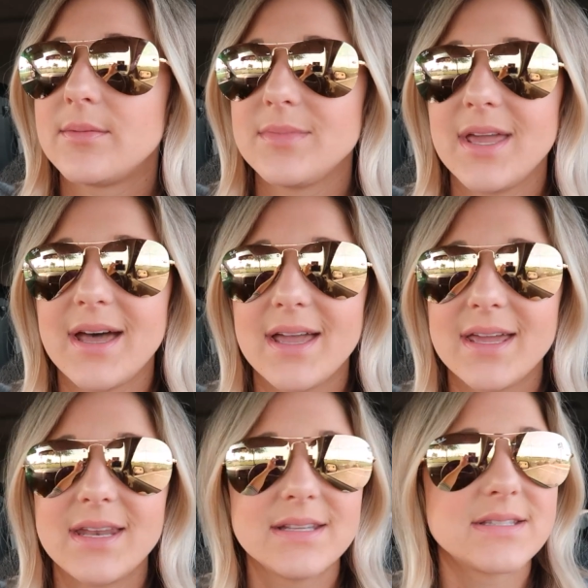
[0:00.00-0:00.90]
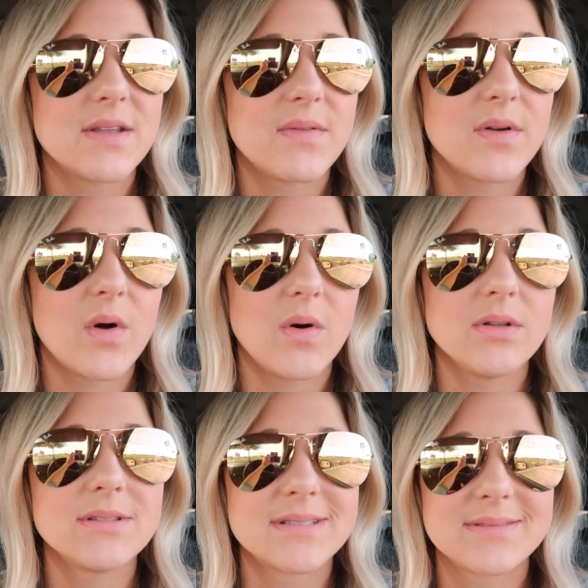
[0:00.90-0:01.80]
yeah, it is
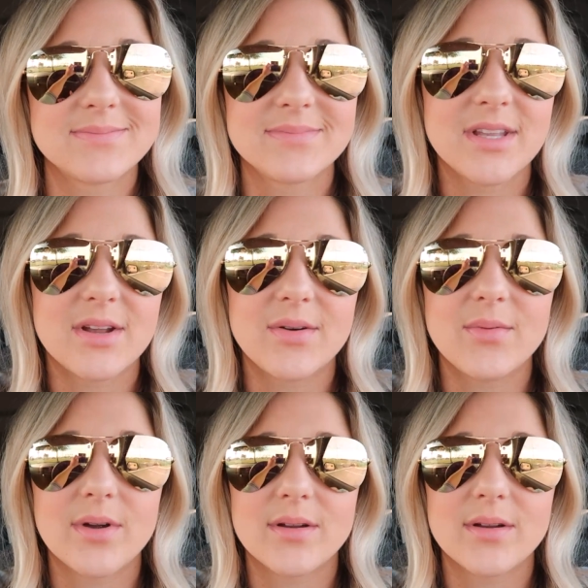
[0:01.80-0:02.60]
difficult, you know.